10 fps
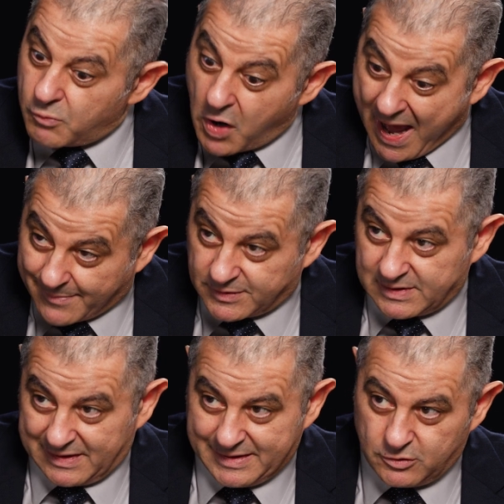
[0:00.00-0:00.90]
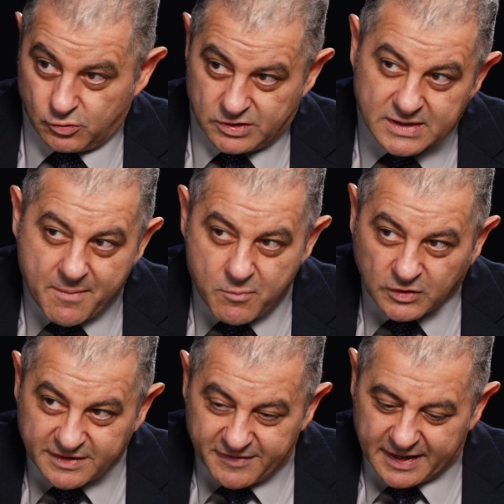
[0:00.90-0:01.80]
perhaps lead to some
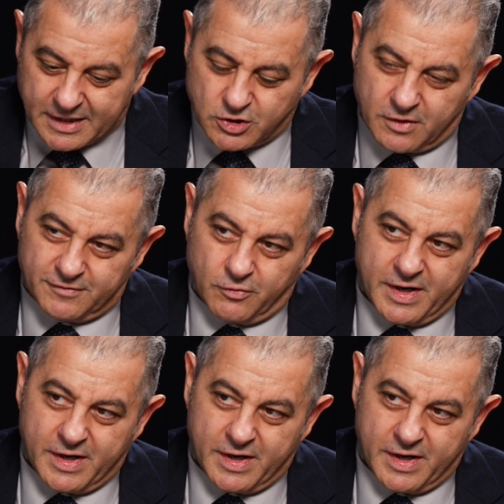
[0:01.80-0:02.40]
modification of